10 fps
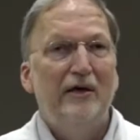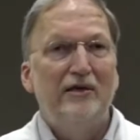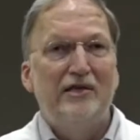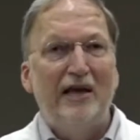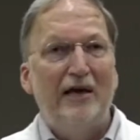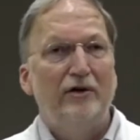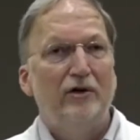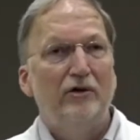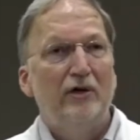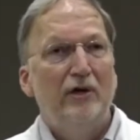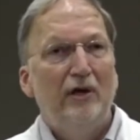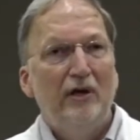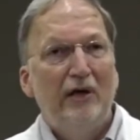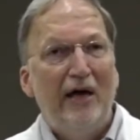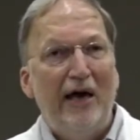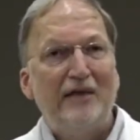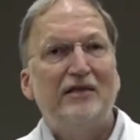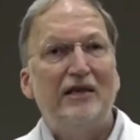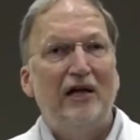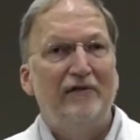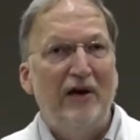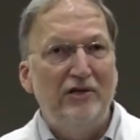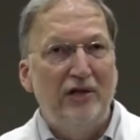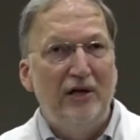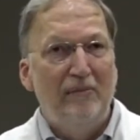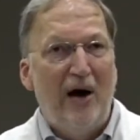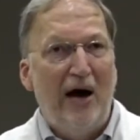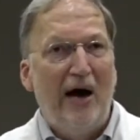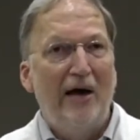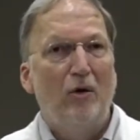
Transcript: standard ST elevation MI